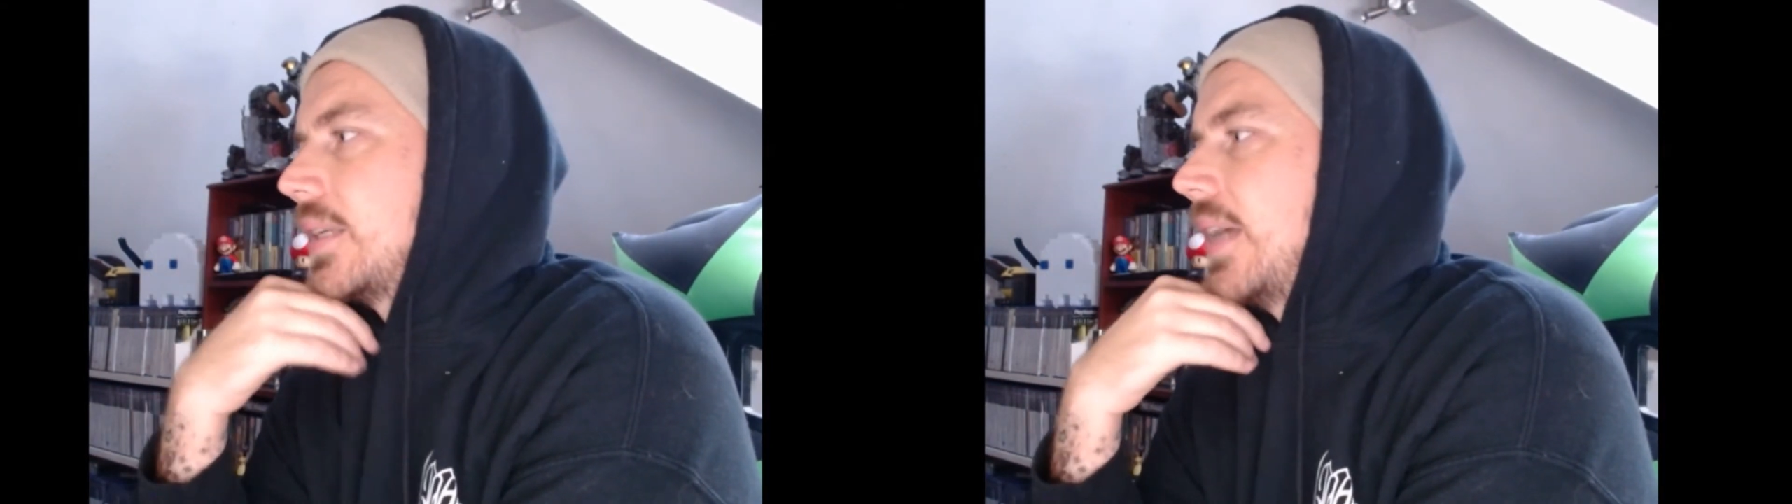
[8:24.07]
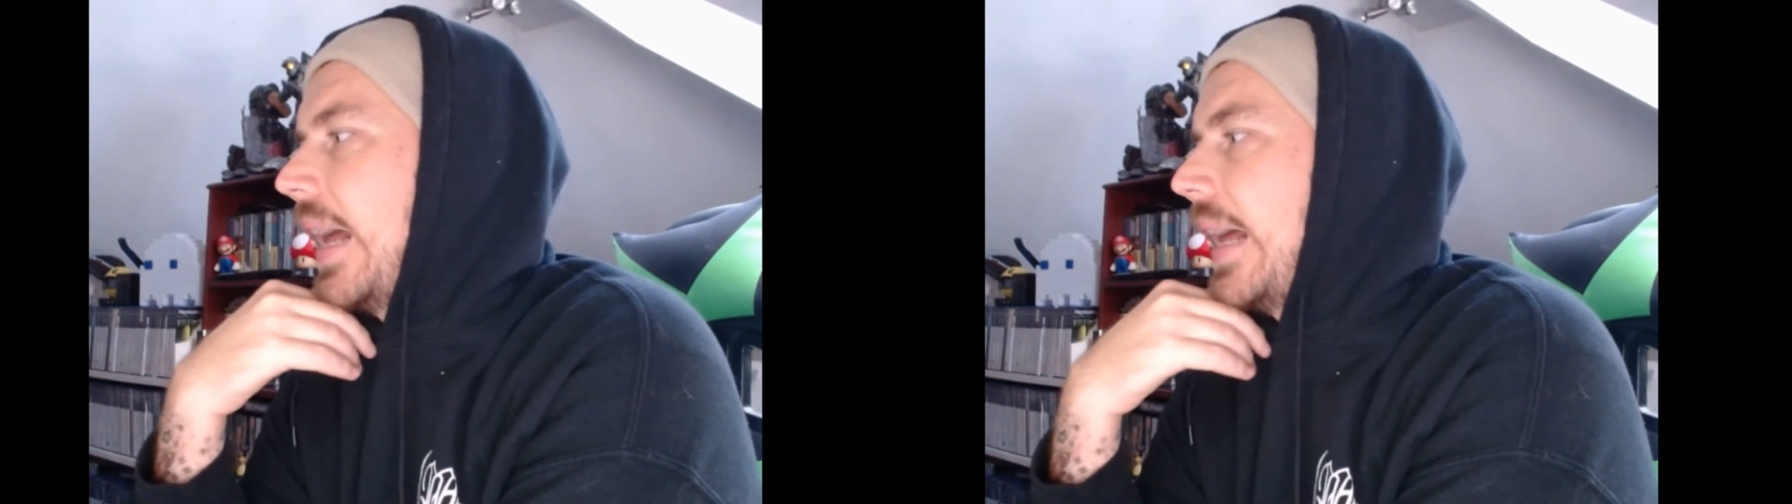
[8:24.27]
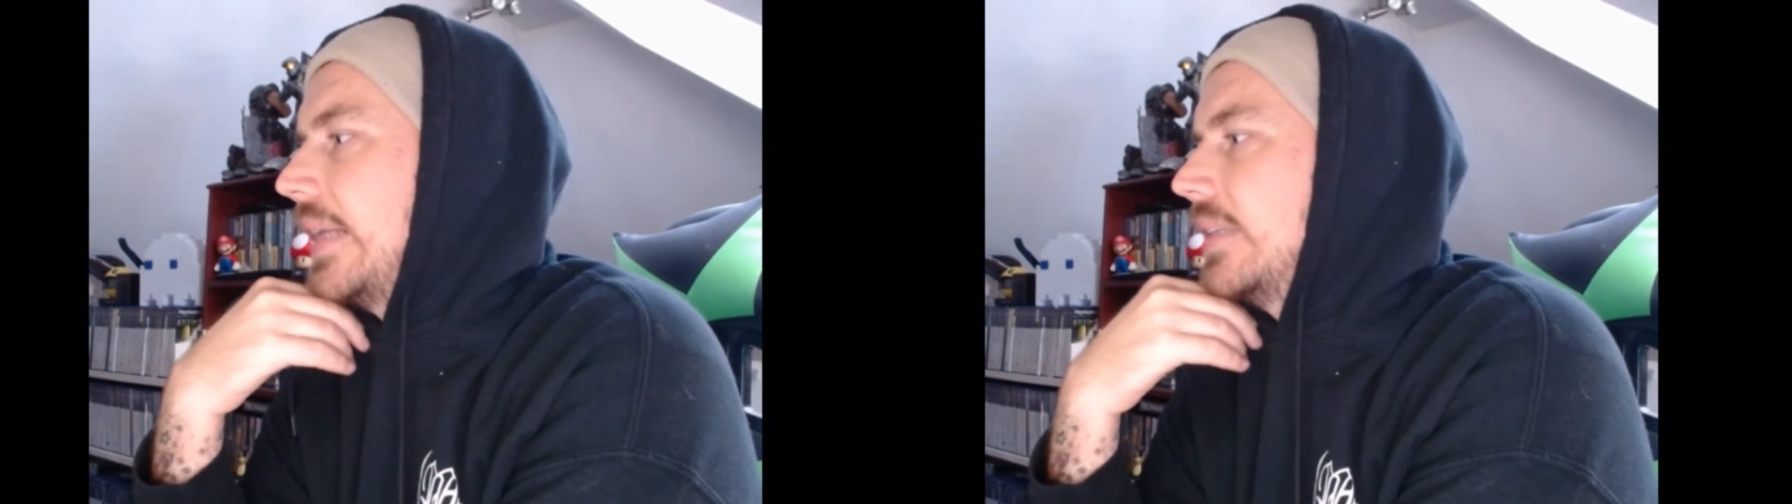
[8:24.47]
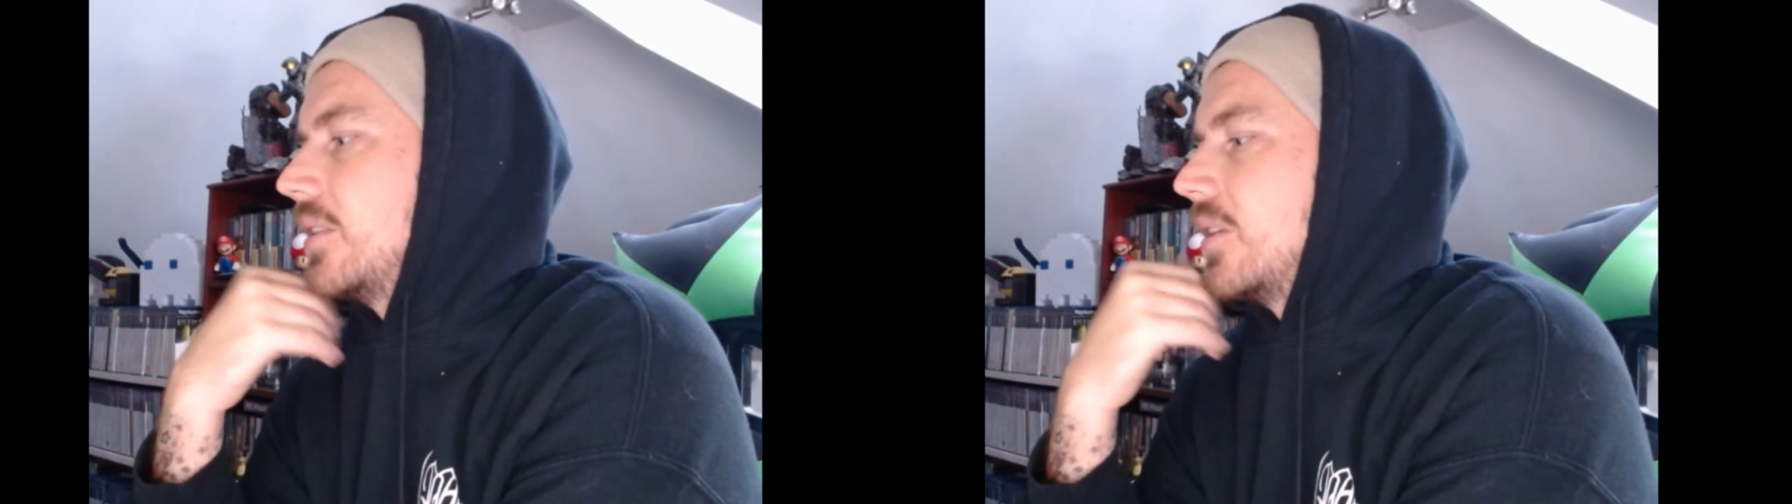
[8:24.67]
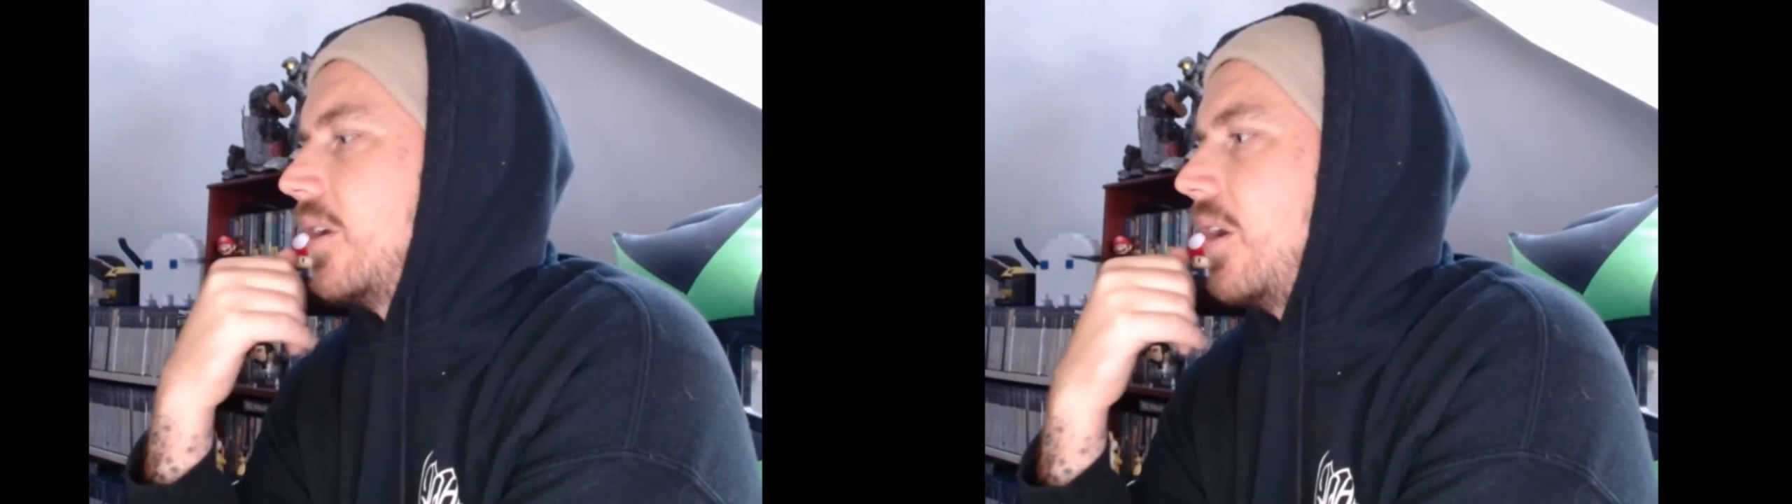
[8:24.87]
and
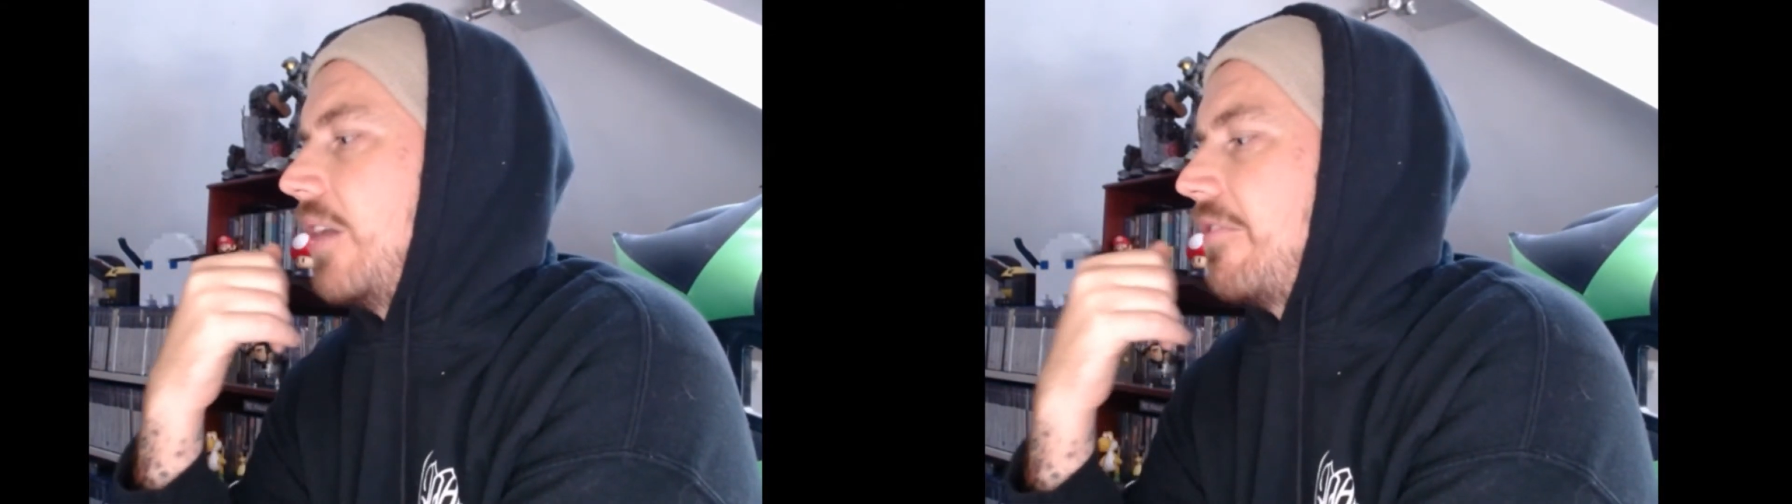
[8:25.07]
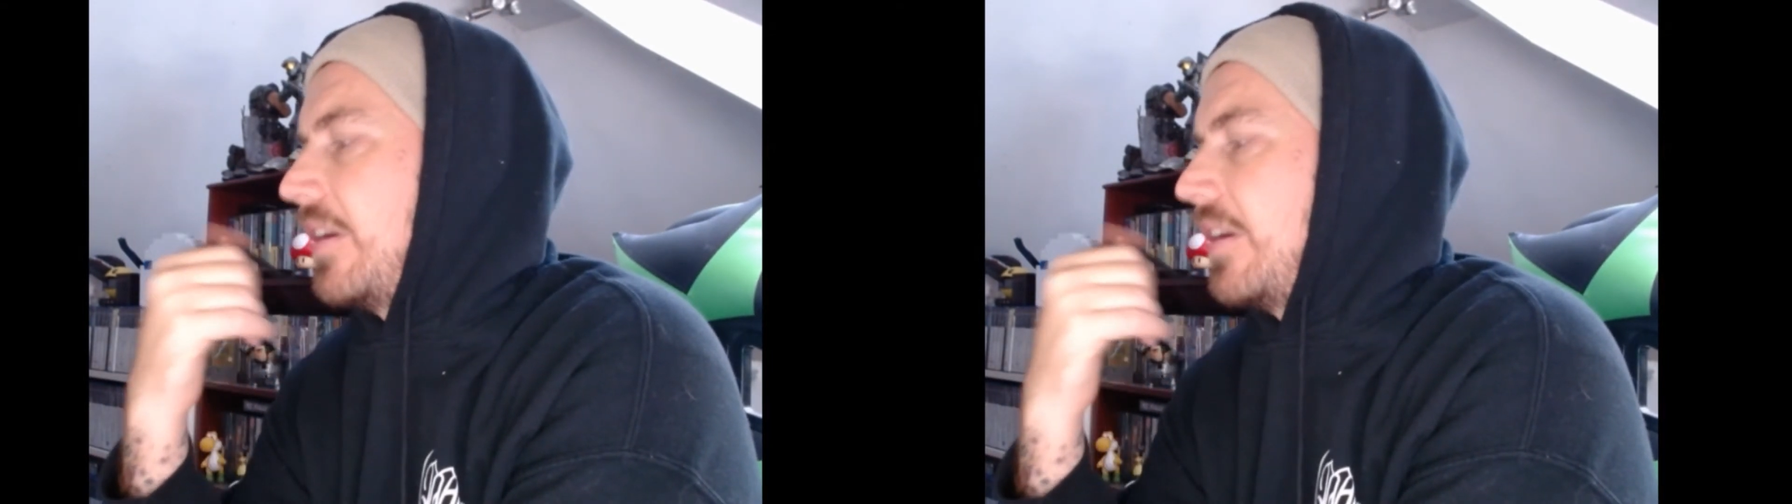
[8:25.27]
I found a